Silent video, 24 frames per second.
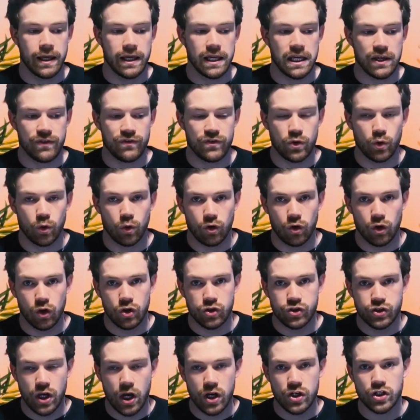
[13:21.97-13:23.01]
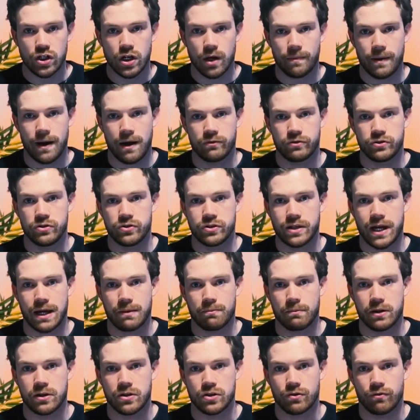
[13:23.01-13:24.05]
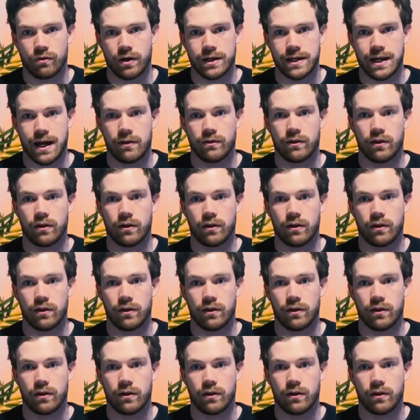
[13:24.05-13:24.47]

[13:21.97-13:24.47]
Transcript: If you're searching up how to use Tag Manager right now,